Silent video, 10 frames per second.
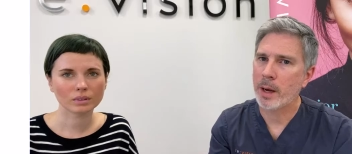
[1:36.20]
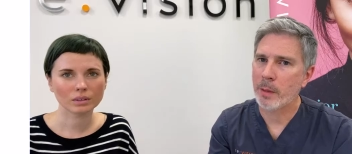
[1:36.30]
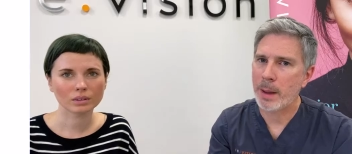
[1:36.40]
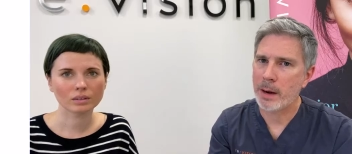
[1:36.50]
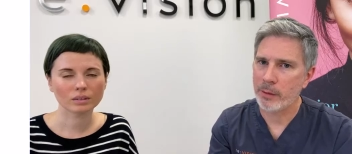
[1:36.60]

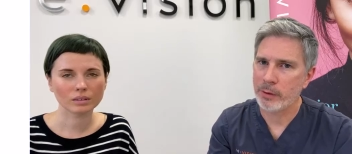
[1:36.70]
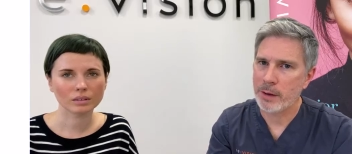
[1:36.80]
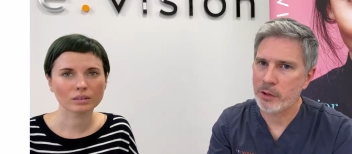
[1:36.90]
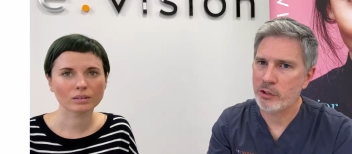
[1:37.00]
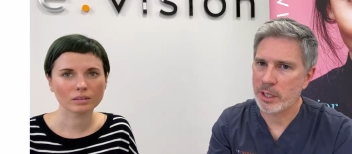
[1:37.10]
Speaker 1: another part of the
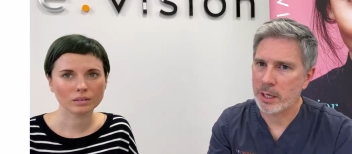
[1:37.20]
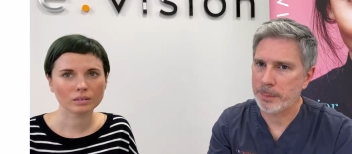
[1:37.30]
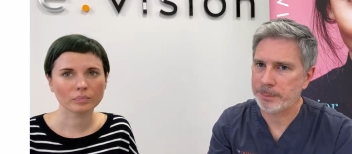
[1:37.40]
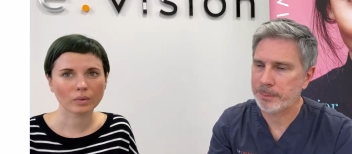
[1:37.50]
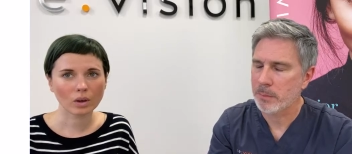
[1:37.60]
safety check.
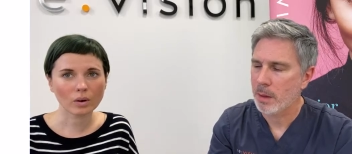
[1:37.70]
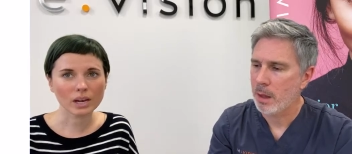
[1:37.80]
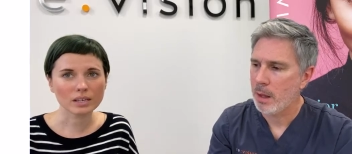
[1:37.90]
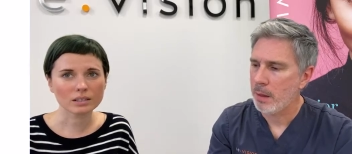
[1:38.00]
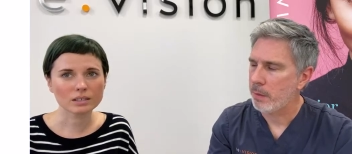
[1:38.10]

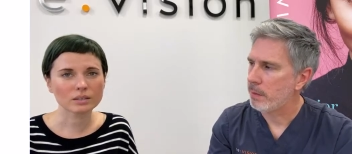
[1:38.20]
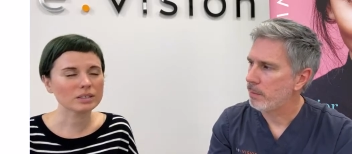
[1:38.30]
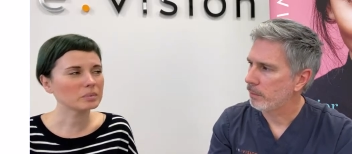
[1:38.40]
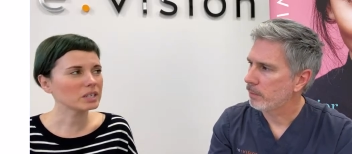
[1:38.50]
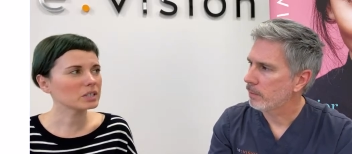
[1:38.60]
Speaker 2: Okay, so
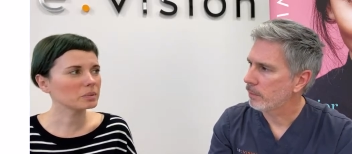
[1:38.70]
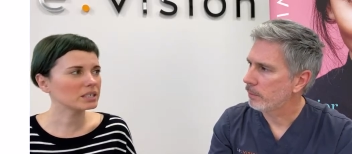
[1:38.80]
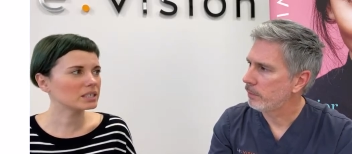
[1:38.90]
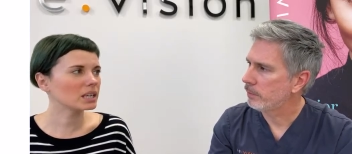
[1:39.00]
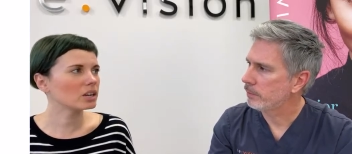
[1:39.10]
sometimes we
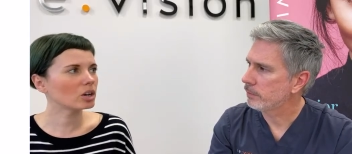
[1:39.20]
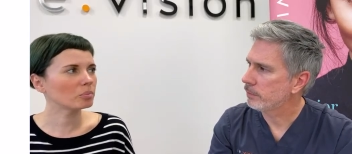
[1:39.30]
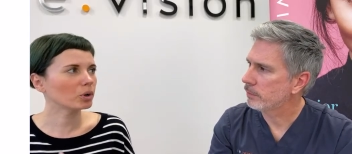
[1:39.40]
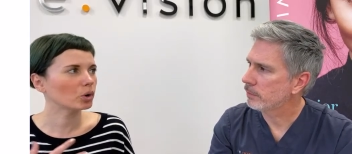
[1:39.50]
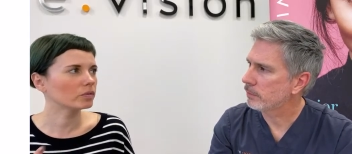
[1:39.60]
see a
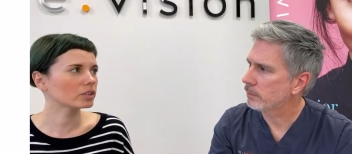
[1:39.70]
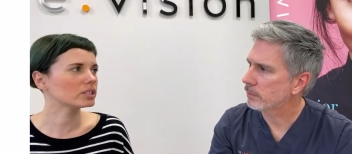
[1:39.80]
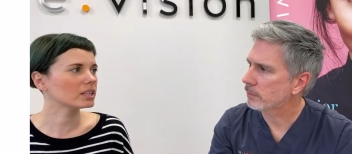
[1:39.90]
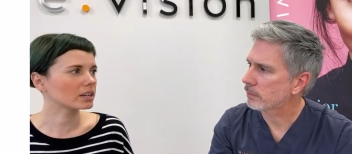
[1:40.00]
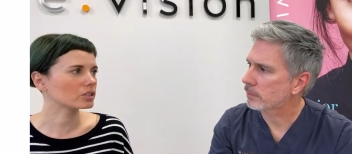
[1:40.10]
number over
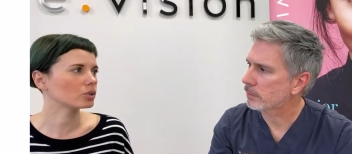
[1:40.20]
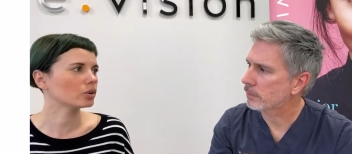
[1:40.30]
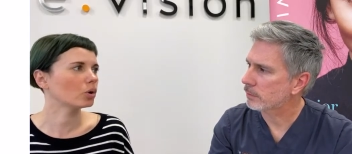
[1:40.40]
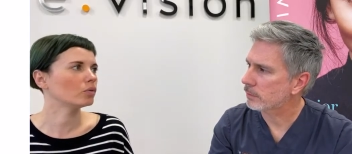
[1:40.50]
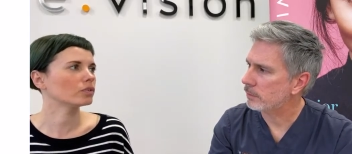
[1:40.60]
six
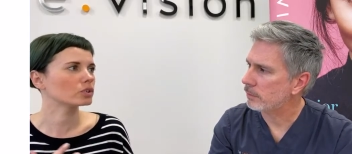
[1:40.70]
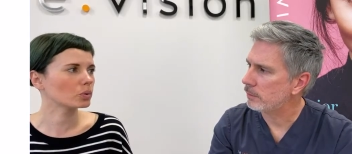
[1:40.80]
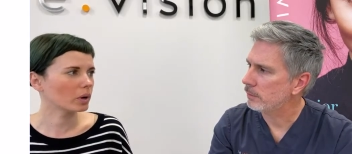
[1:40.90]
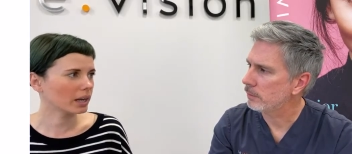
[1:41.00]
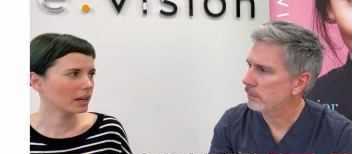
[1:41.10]
or over
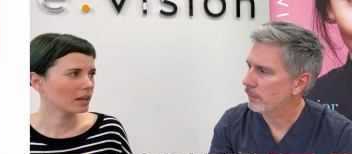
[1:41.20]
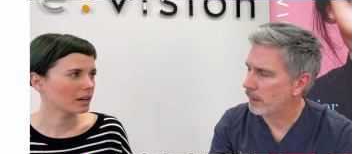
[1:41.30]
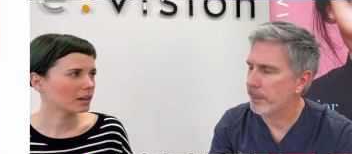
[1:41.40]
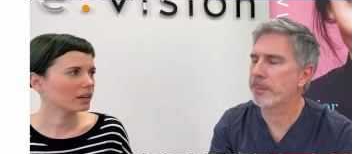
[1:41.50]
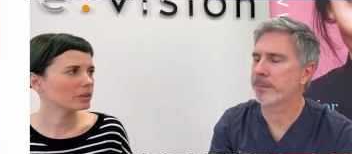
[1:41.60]
20.
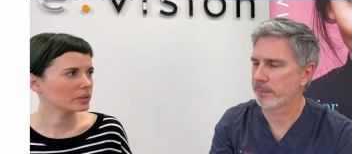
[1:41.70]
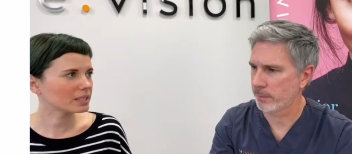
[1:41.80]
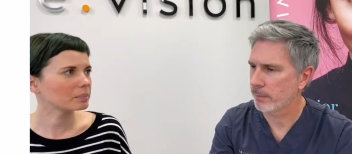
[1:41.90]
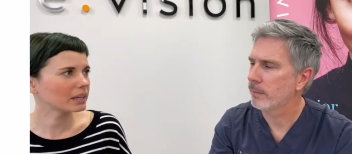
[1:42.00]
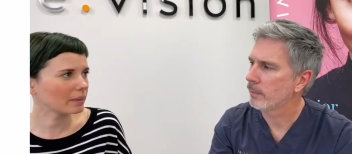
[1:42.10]
Can you
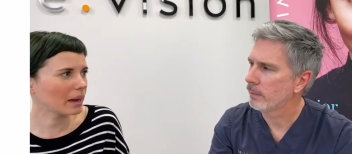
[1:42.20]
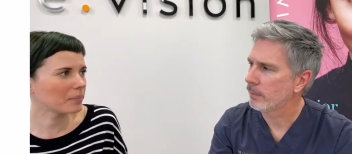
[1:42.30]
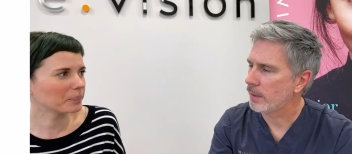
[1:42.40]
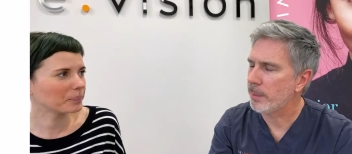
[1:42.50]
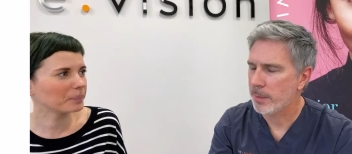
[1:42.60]
explain that?
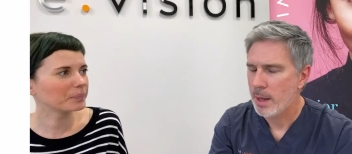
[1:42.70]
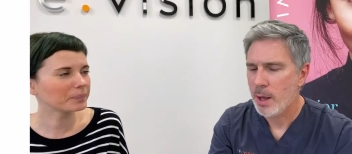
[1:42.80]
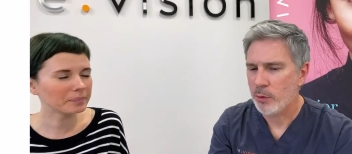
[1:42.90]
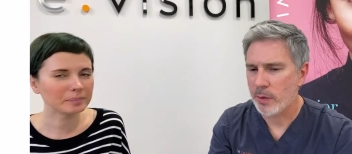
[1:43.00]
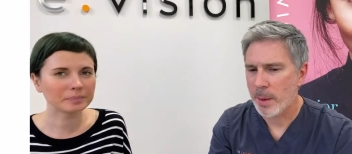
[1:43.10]
Yep,
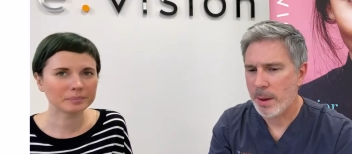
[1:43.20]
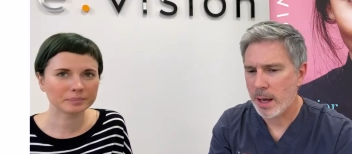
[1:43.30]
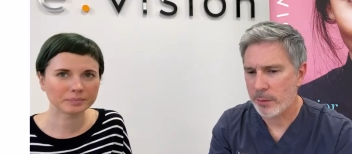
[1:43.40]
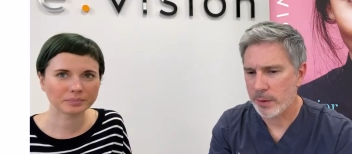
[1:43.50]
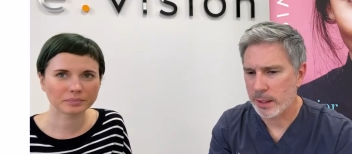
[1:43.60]
Speaker 1: so that part of